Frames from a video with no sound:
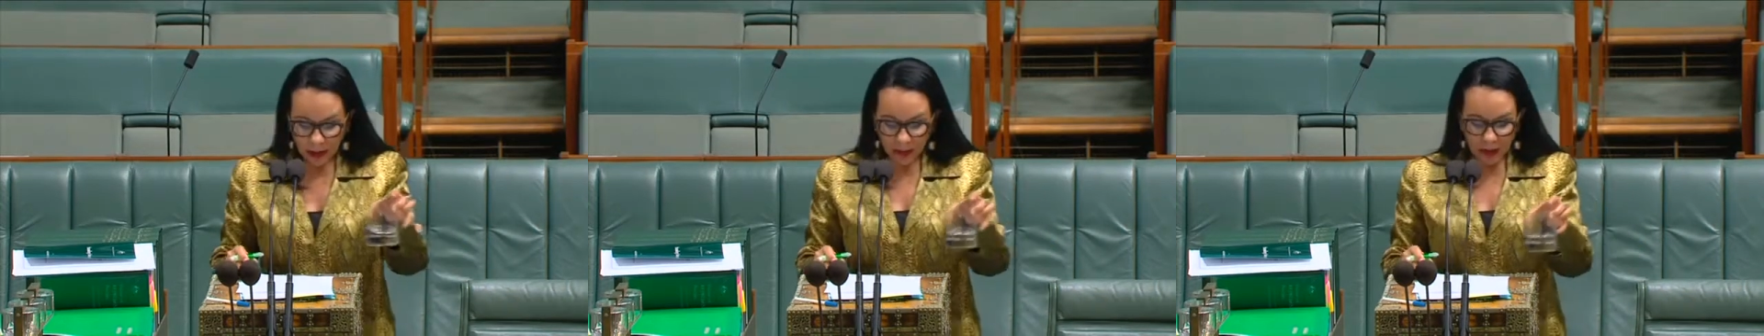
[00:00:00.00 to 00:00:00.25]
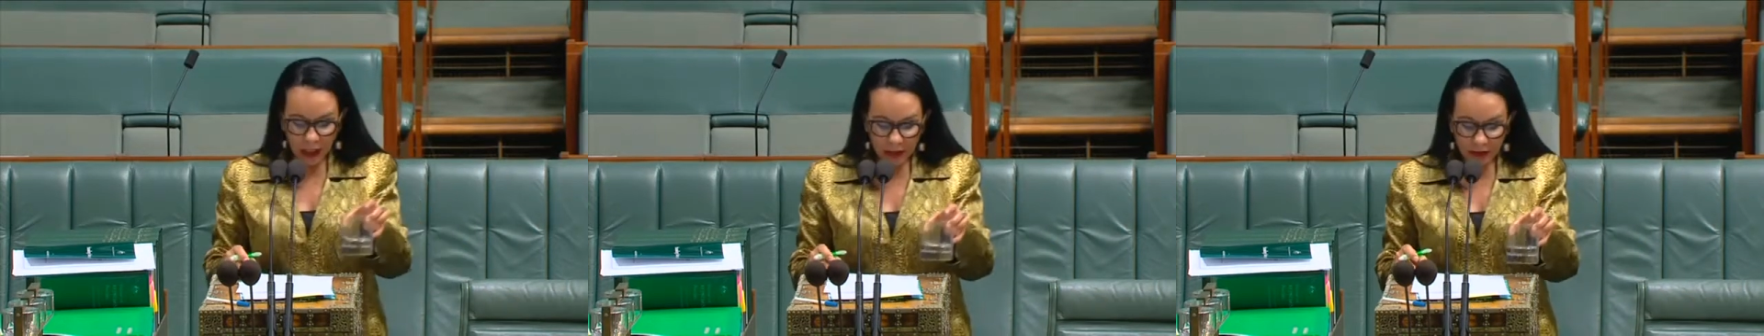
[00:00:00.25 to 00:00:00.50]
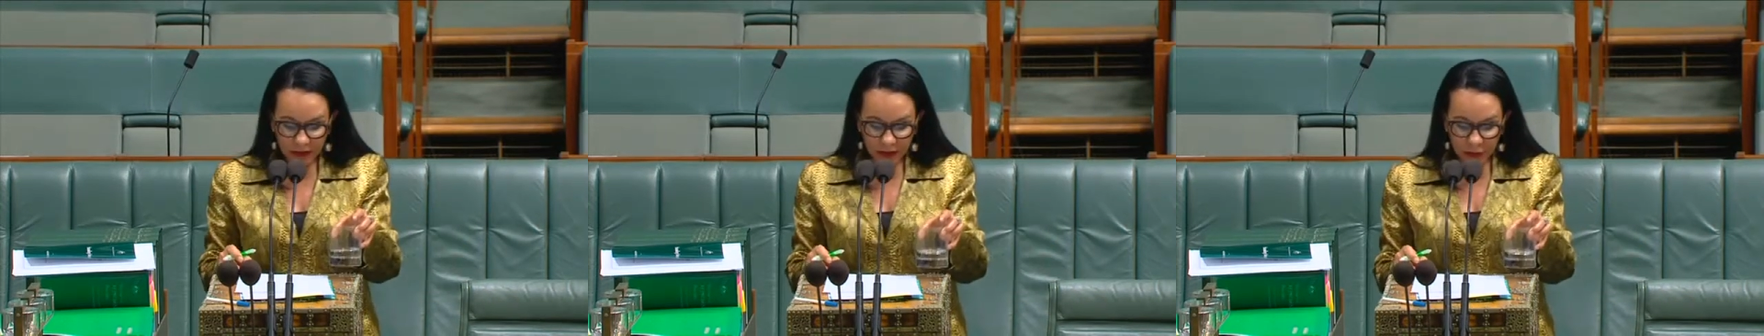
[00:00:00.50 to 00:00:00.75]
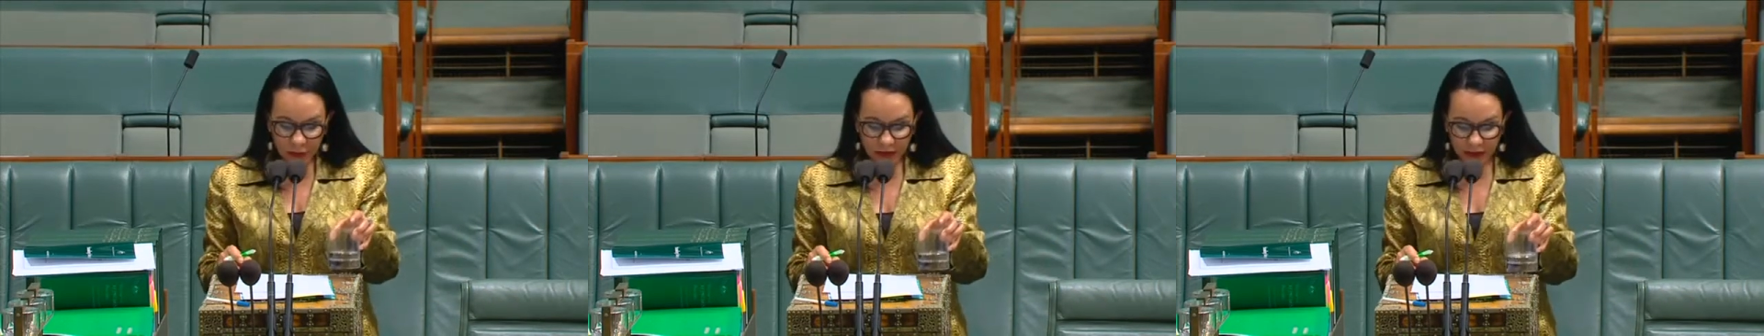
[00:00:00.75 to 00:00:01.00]
The lowest,
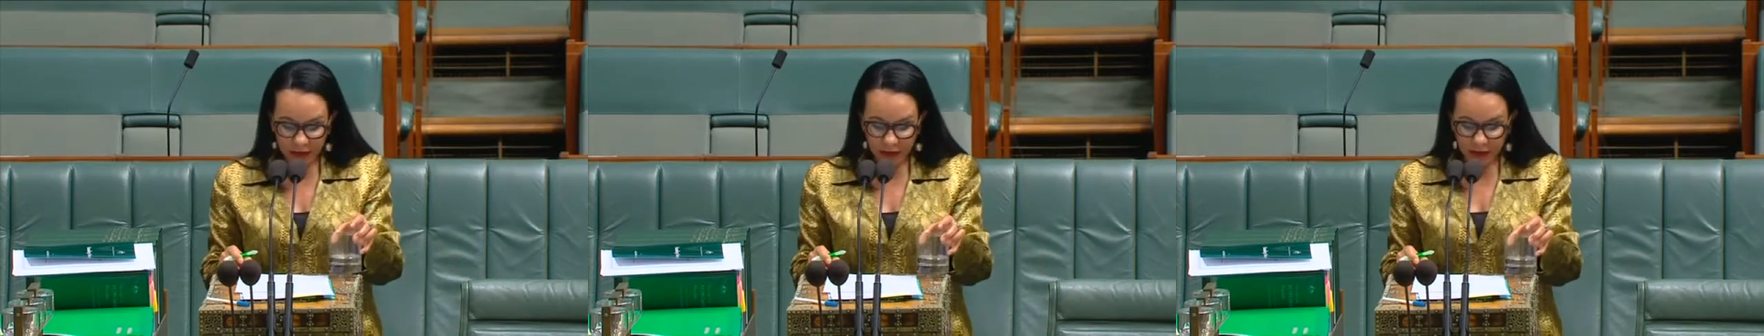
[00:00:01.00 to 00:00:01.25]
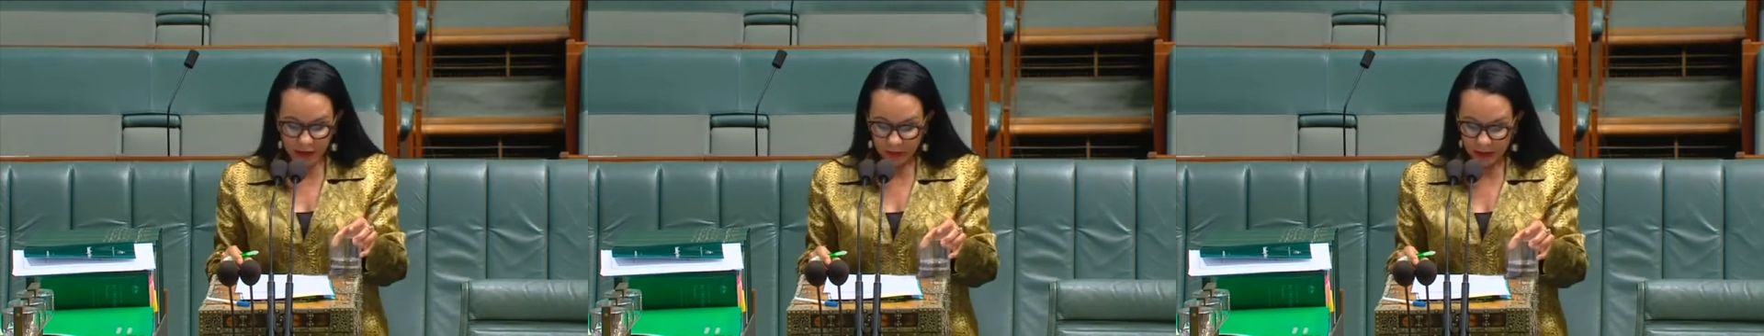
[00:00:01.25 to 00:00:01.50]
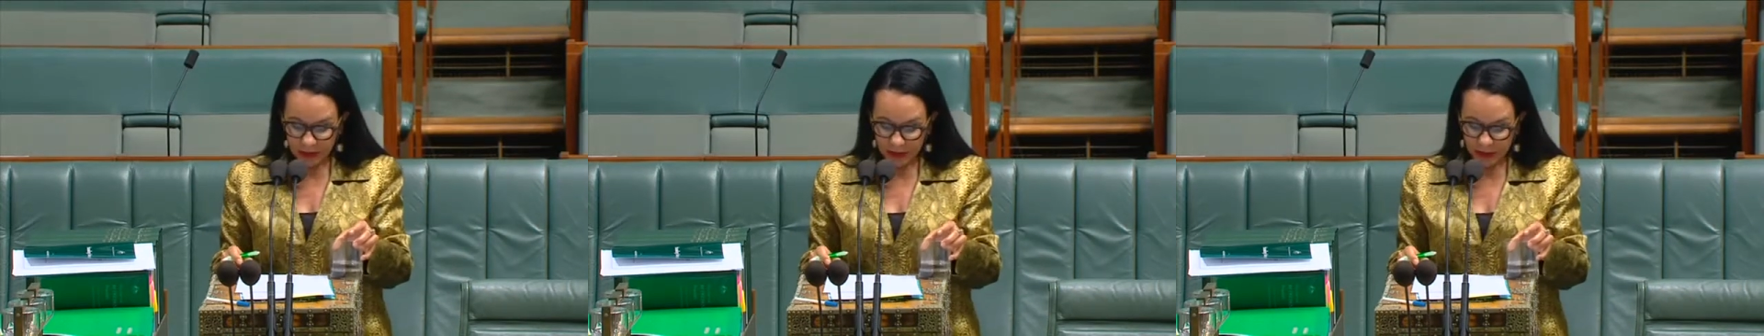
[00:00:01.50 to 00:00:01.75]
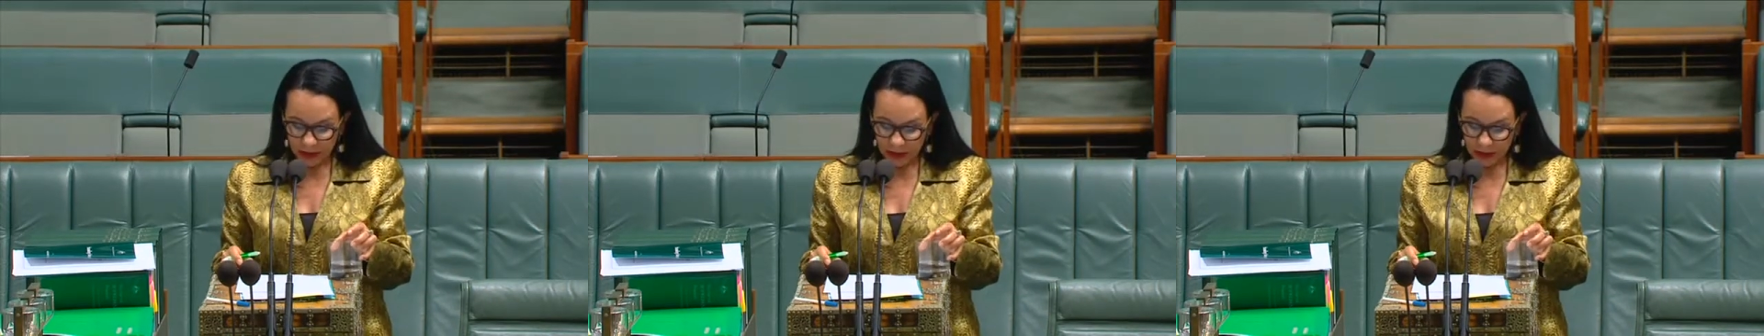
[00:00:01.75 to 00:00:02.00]
according to this
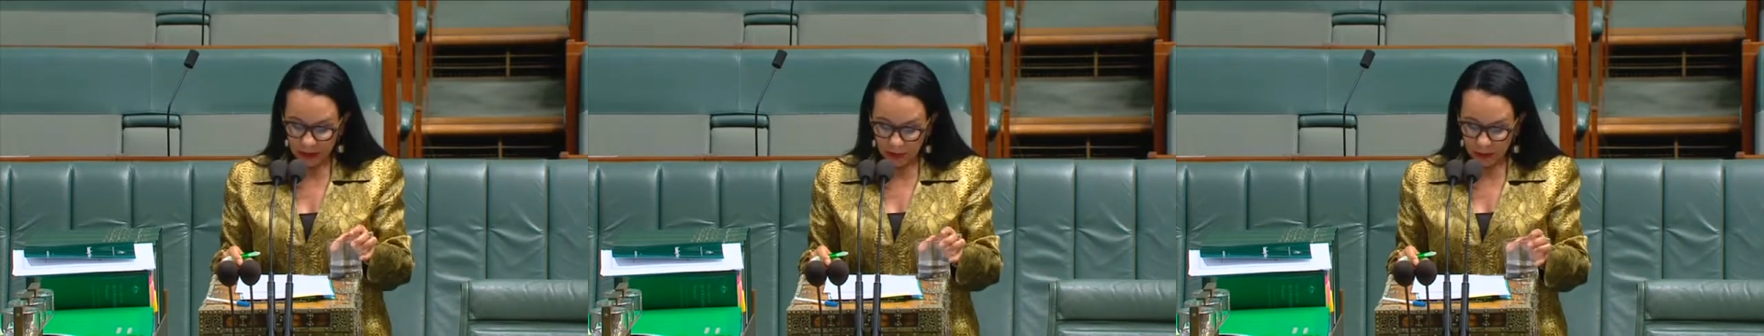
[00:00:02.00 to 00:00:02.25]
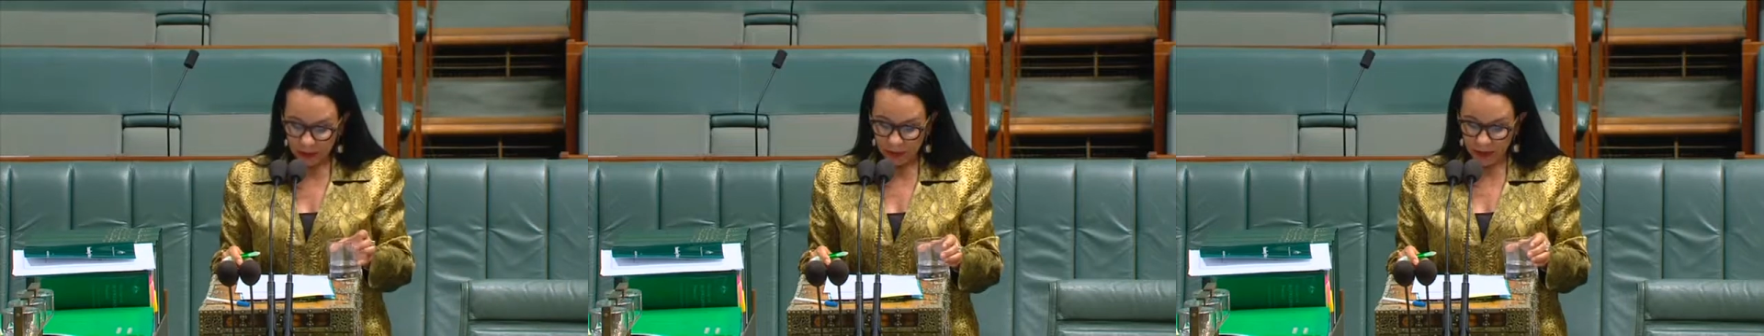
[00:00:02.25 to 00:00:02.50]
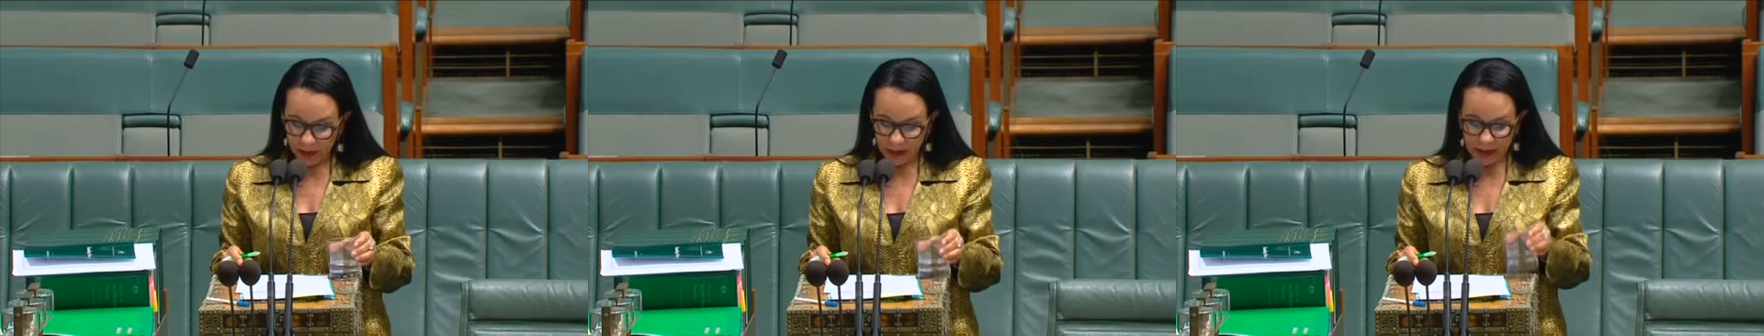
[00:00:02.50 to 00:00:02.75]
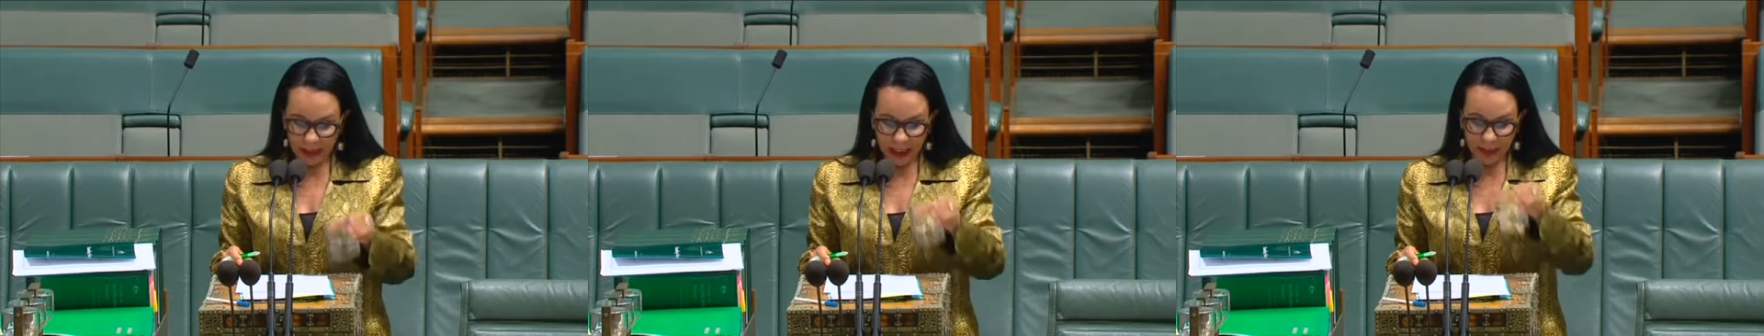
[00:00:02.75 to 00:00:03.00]
research, was
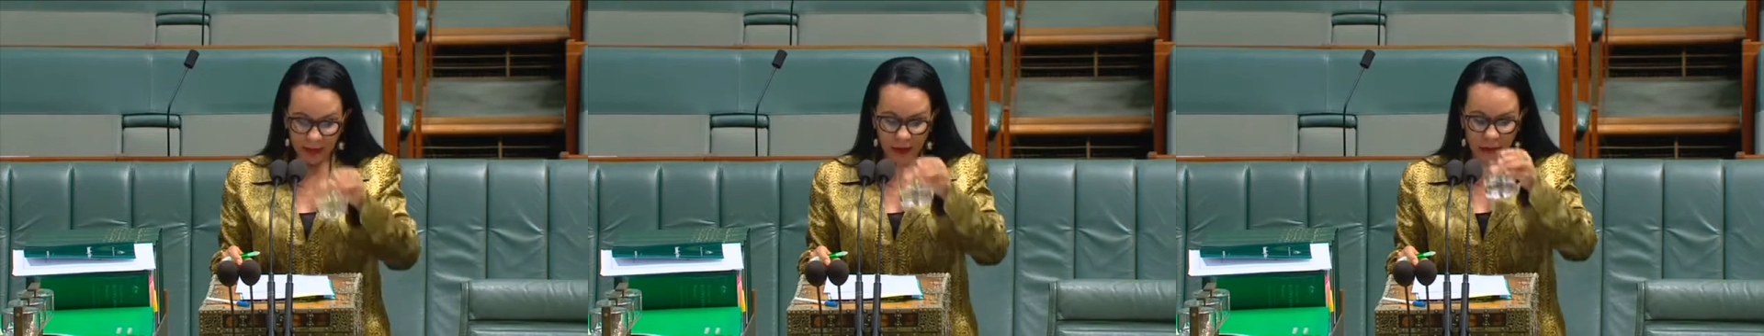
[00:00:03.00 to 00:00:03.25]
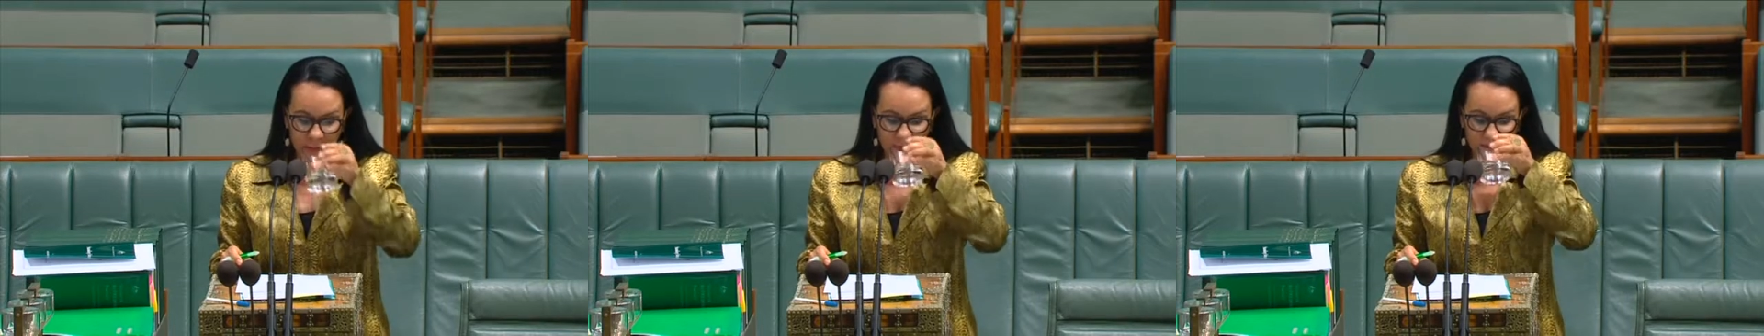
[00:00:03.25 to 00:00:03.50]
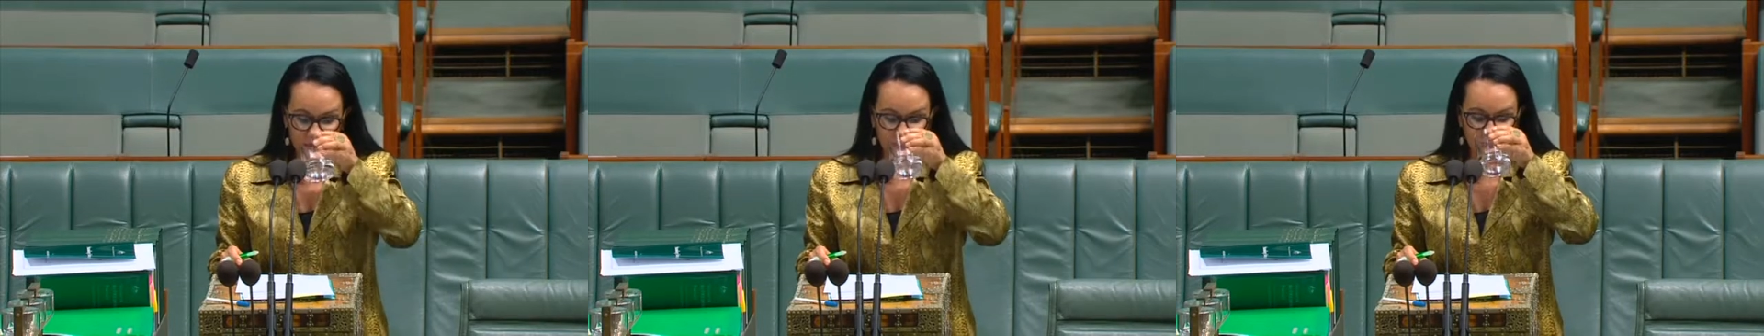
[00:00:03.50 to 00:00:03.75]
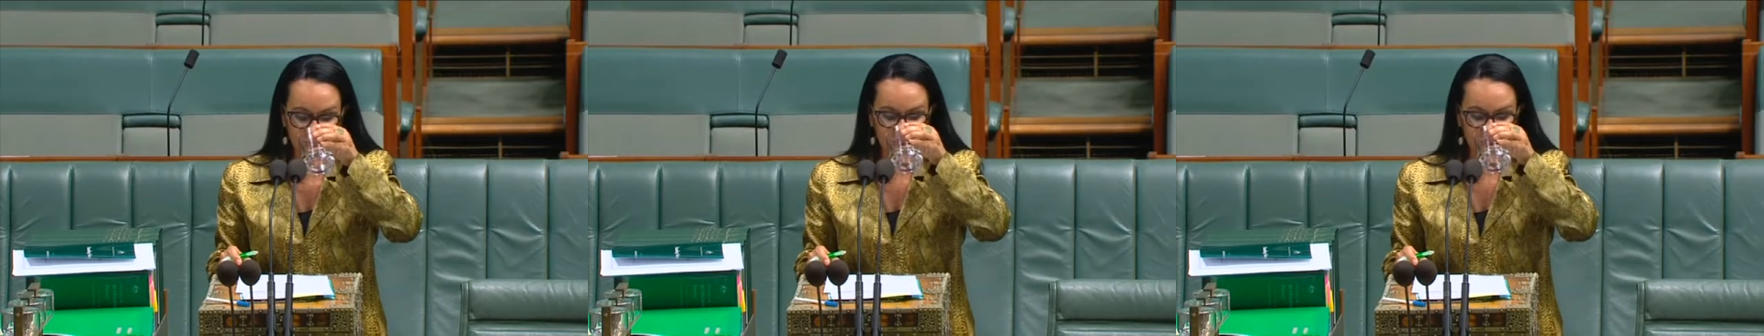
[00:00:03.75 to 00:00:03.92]
renters and the homeless.